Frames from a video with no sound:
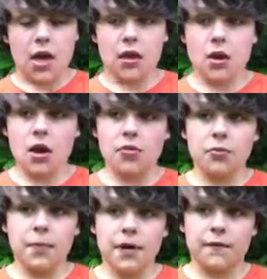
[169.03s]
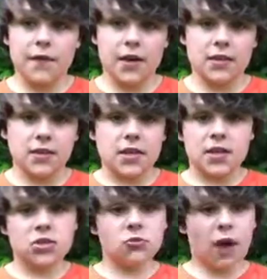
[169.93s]
And another big effect
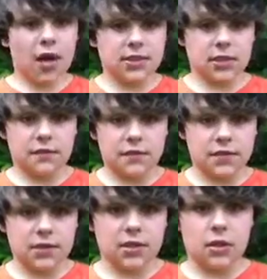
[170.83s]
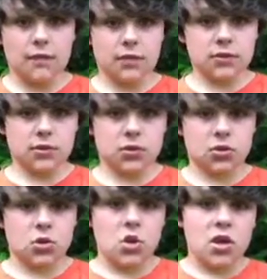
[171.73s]
is the rising of the sea levels.
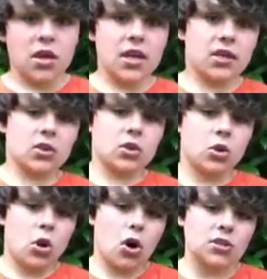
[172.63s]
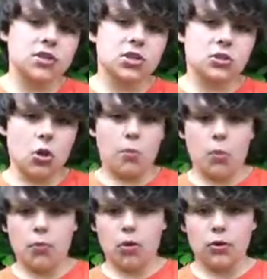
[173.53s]
It causes global
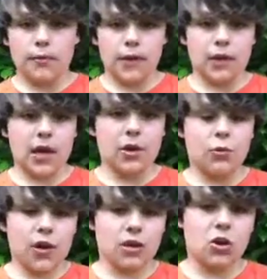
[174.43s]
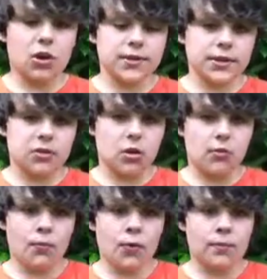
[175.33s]
warming, and when it causes
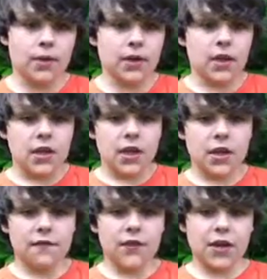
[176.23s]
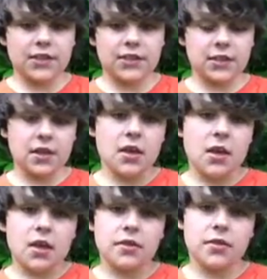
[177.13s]
global warming, it affects
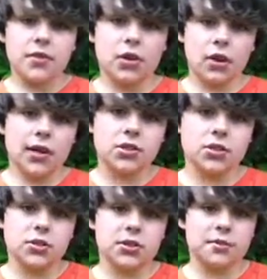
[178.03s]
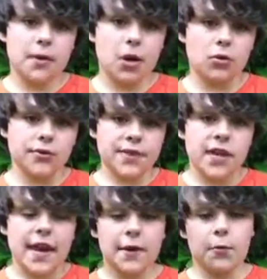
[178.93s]
the glaciers to melt.
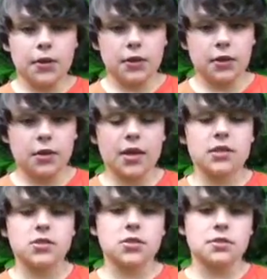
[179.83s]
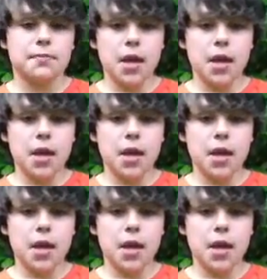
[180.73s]
And when the glaciers